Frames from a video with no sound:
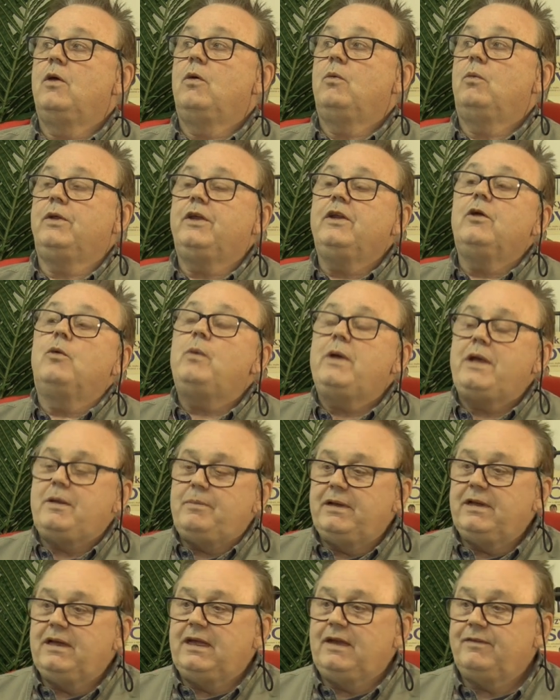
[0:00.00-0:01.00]
well, you know, we
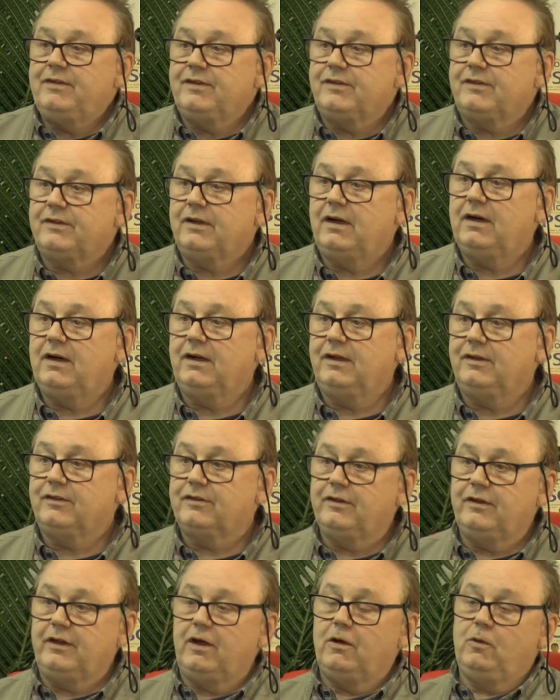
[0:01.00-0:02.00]
believe in science,
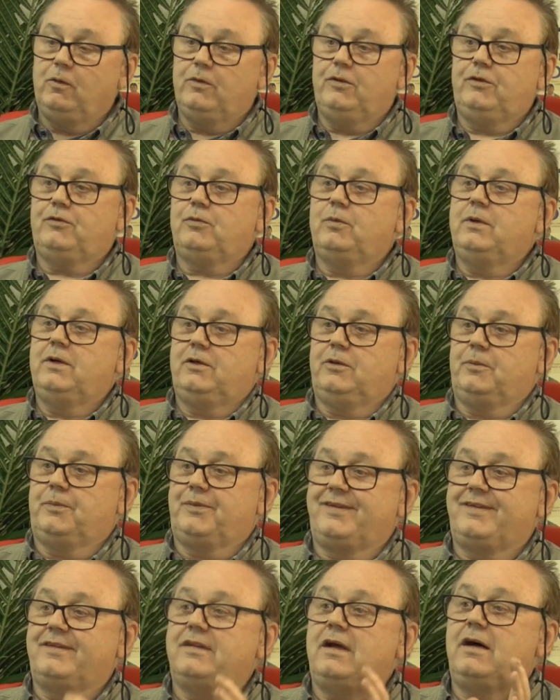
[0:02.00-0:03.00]
and they hold this word up,
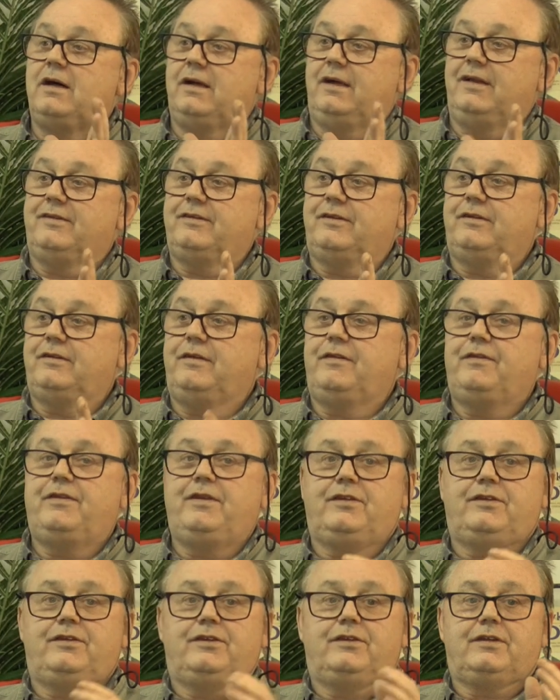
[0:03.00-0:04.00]
science, as if
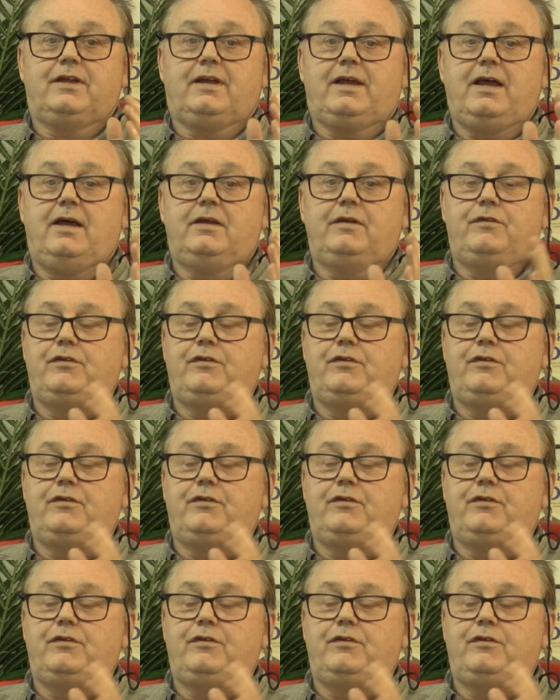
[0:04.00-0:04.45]
this is a kind